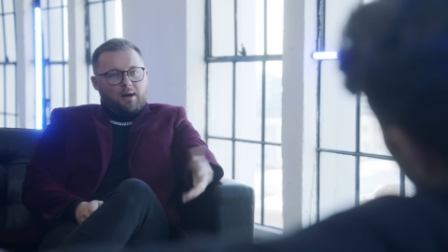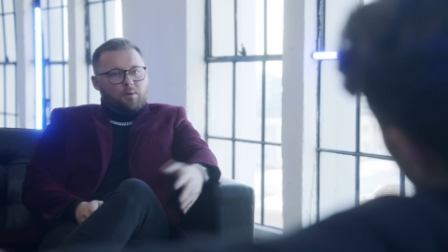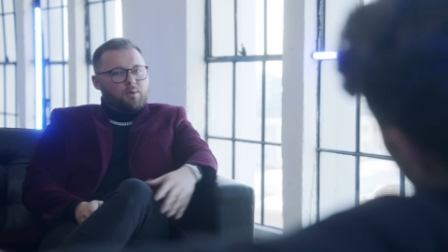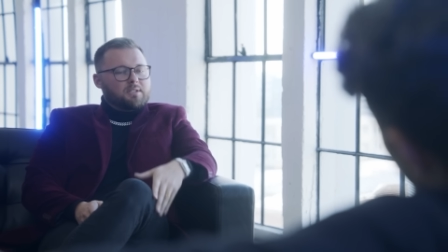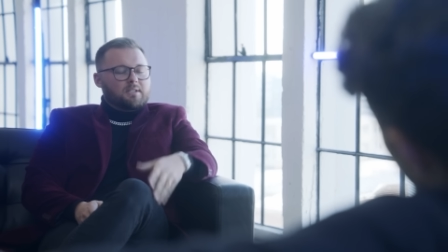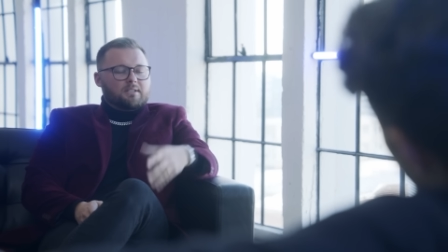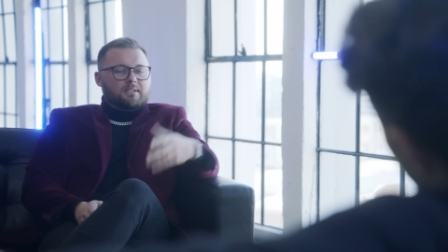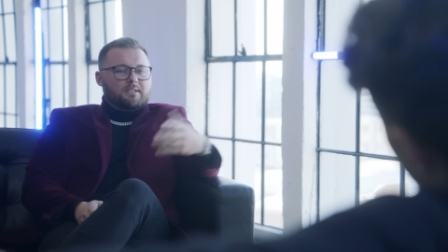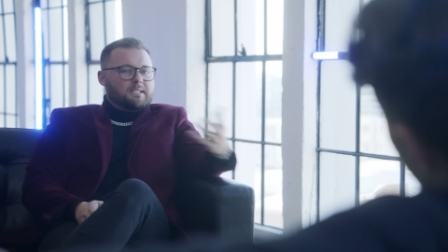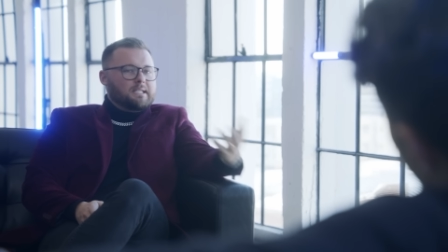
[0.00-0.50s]
I
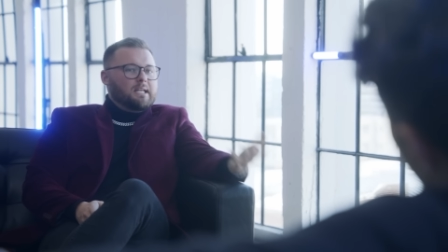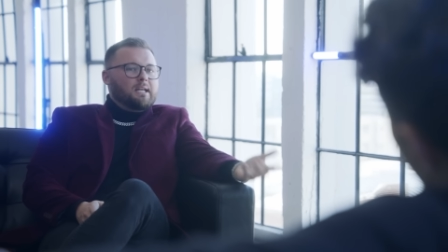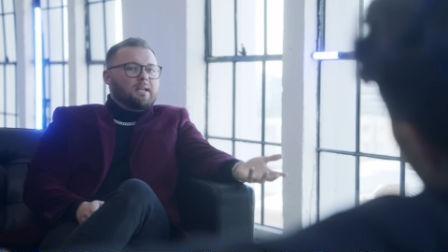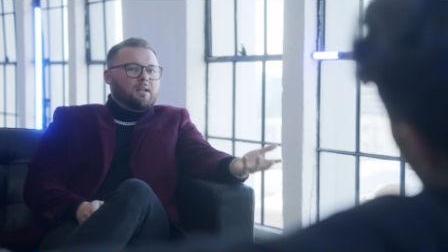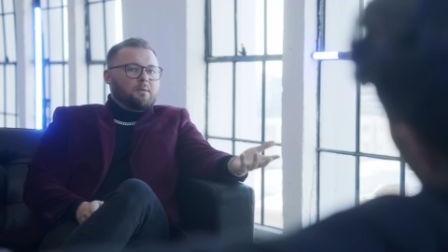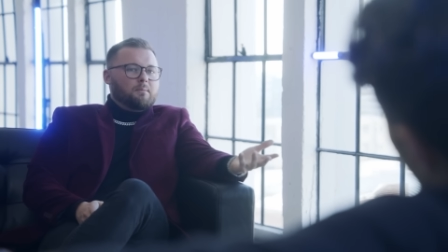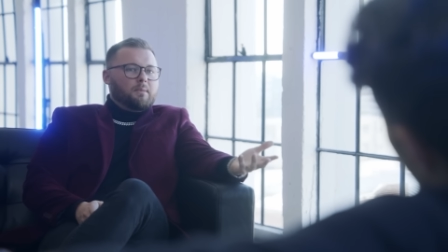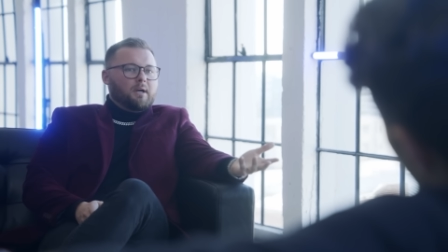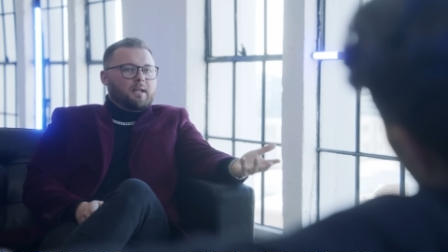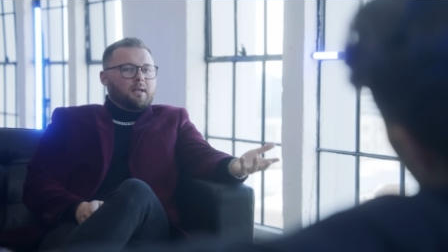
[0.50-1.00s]
wasn't
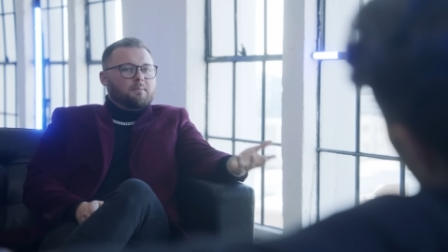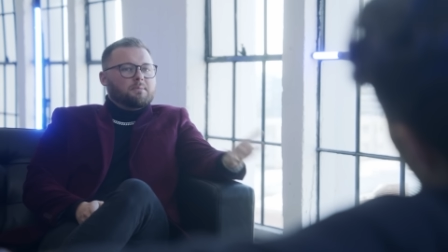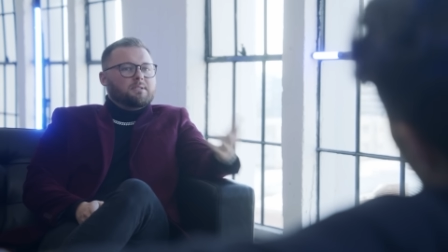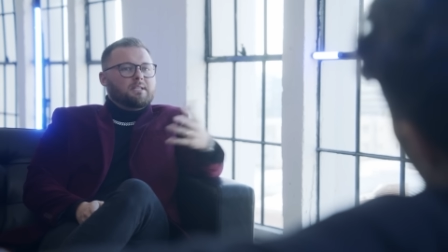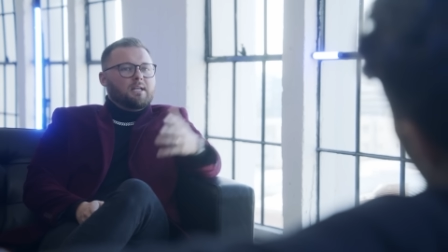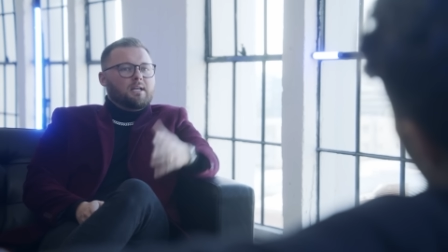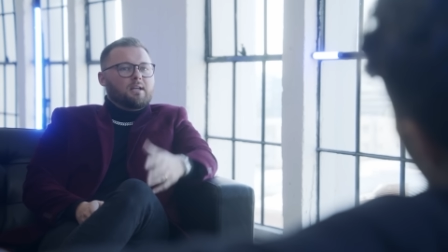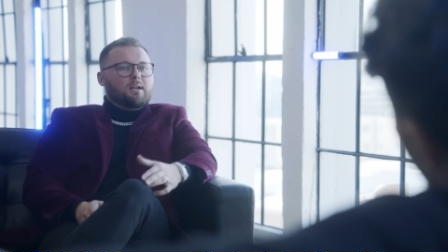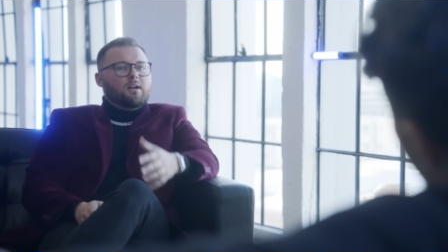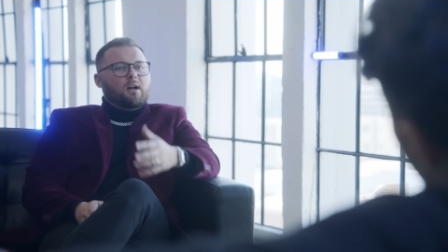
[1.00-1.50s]
seeking money, I'm
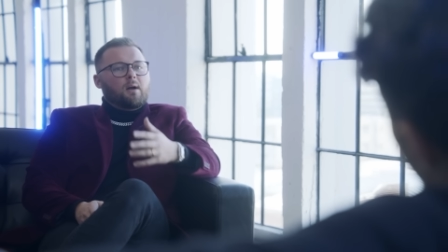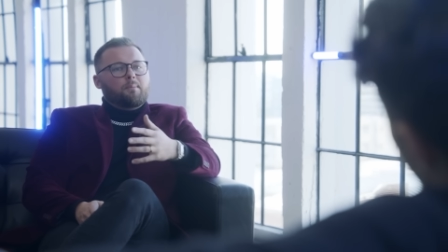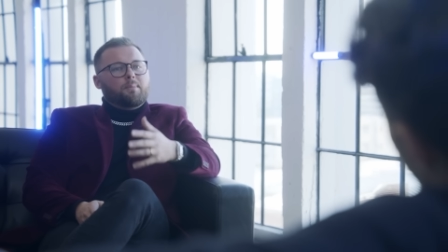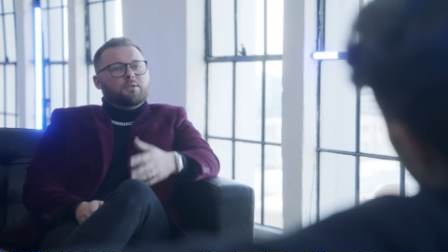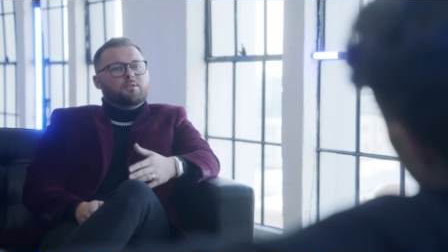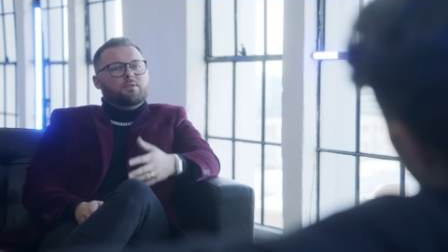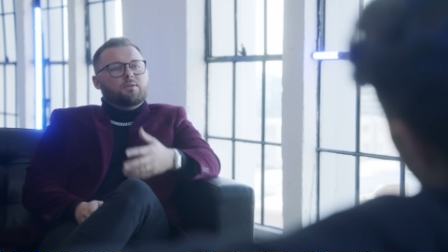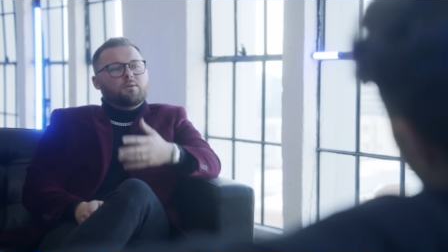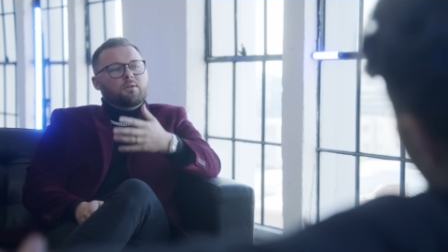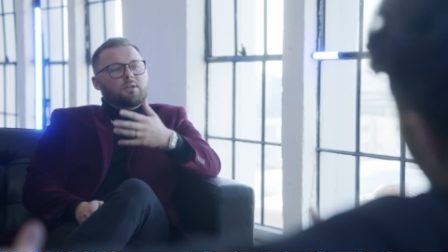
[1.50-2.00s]
seeking an
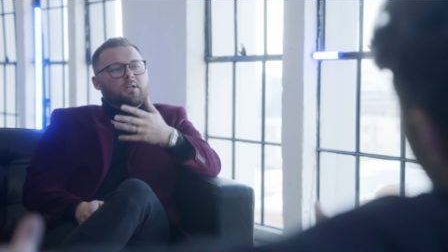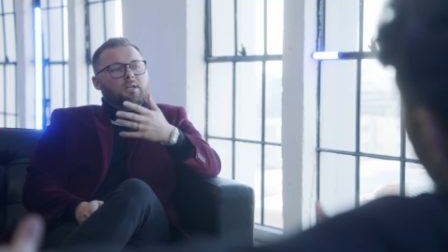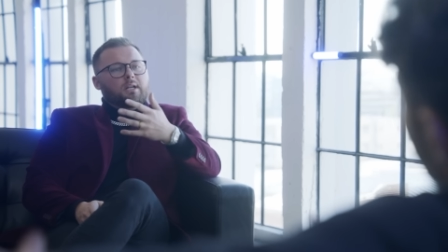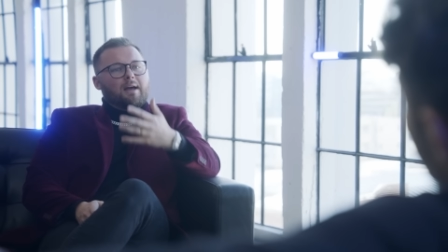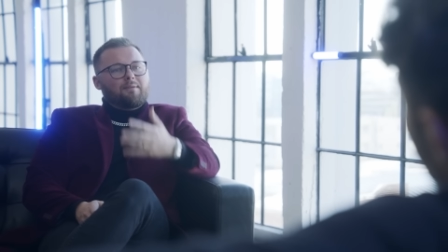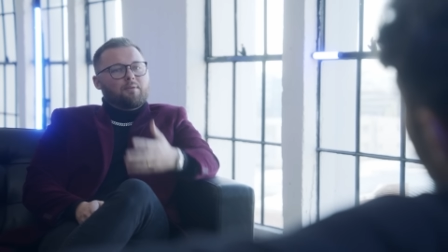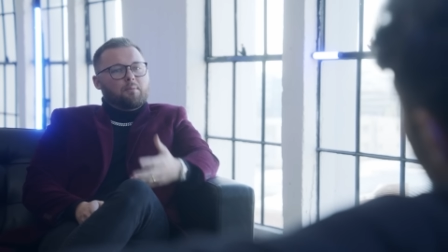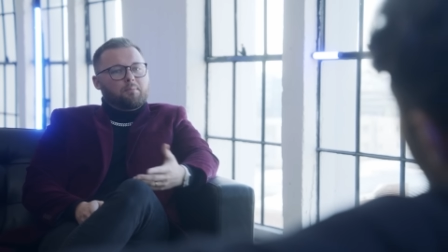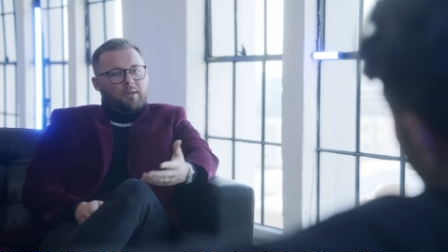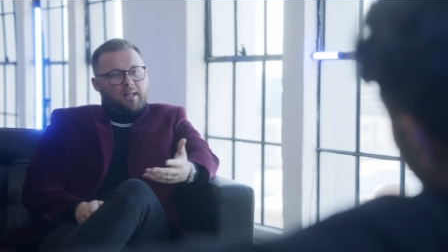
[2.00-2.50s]
opportunity to
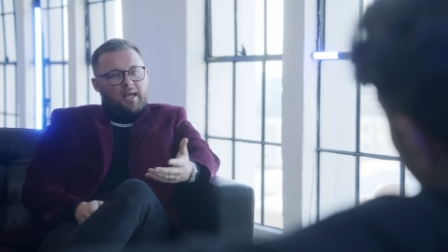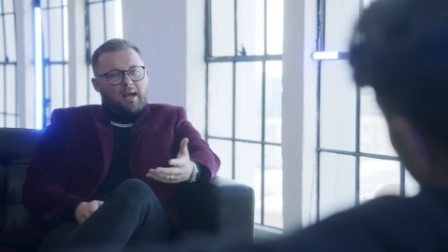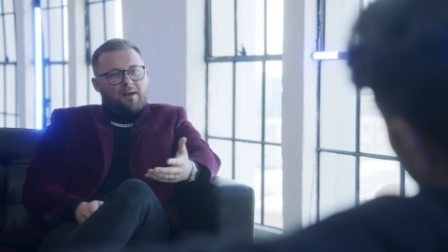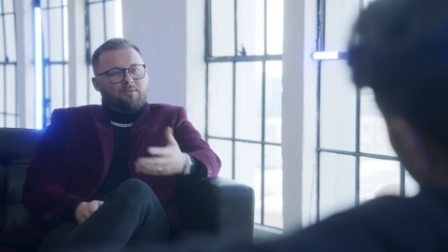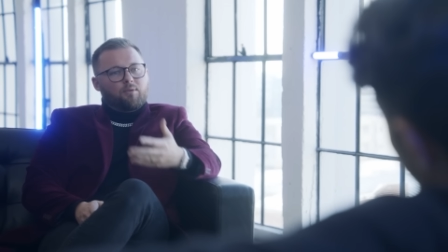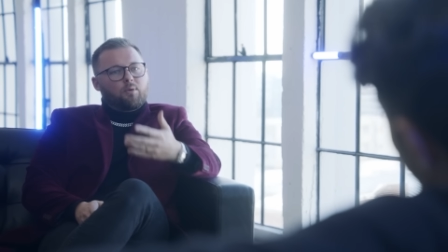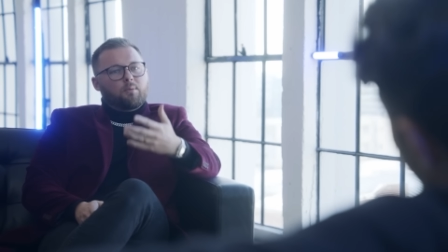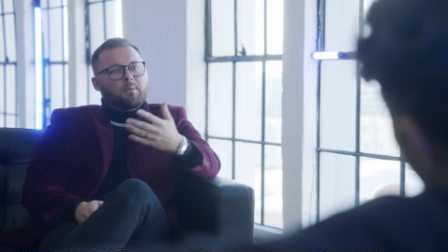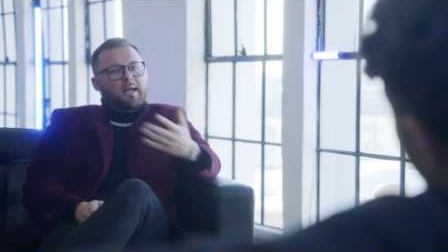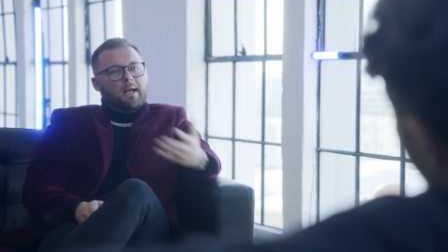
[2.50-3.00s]
have a
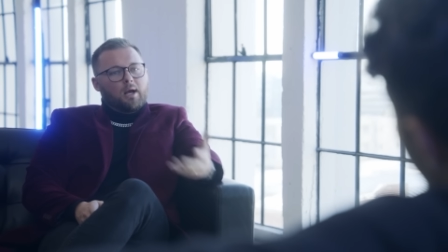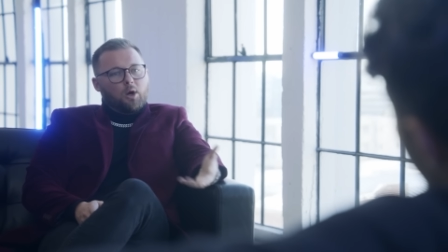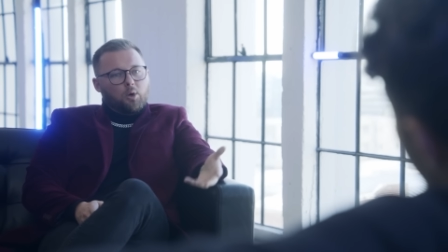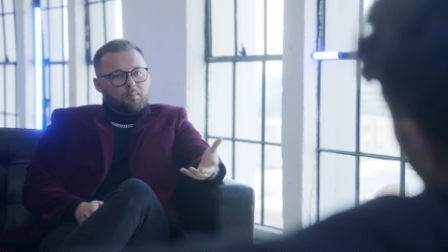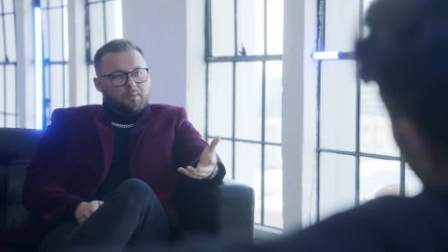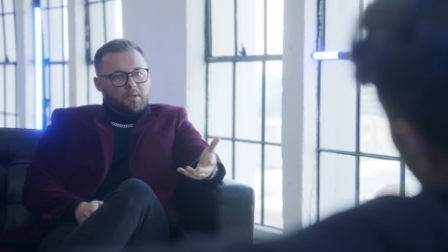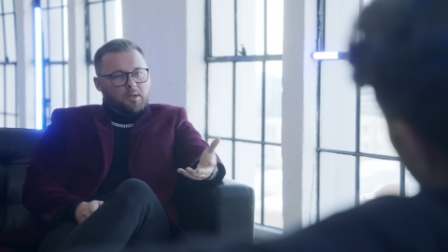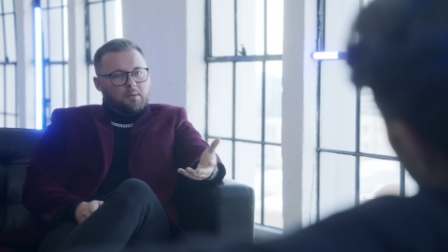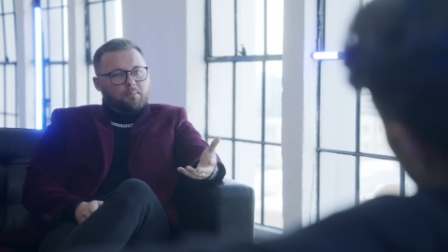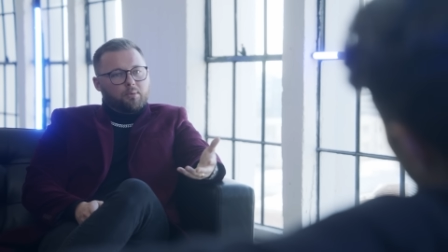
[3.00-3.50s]
platform to
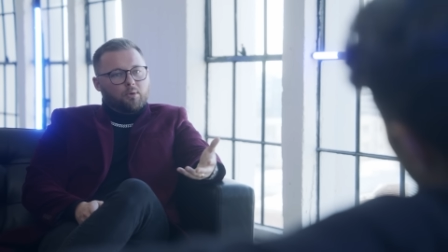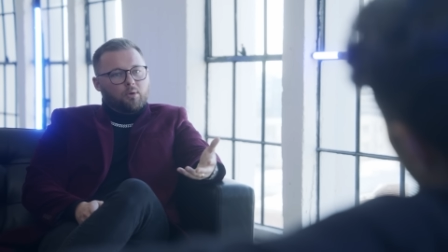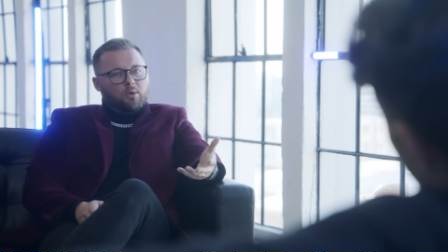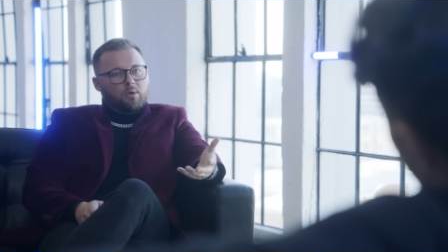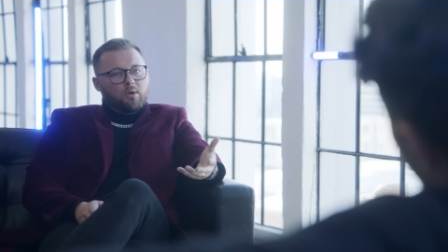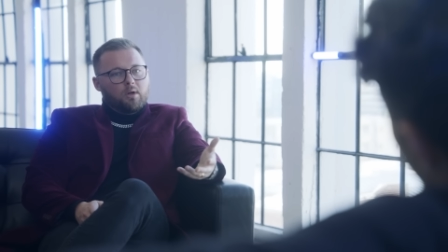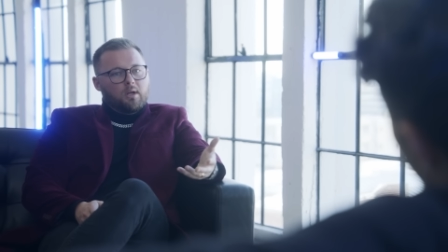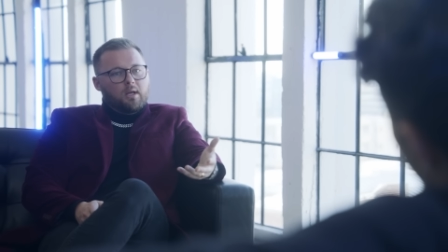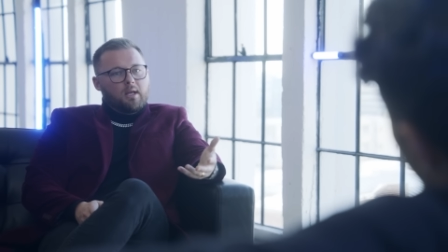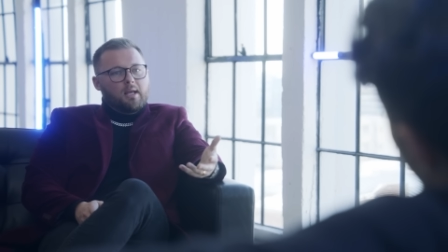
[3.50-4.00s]
help
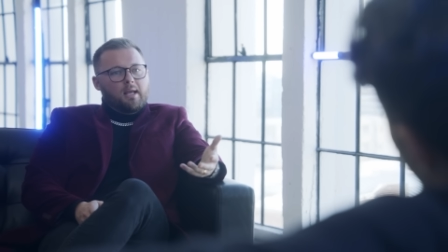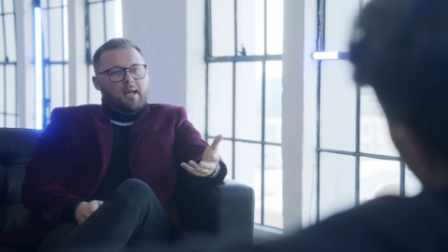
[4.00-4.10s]
people,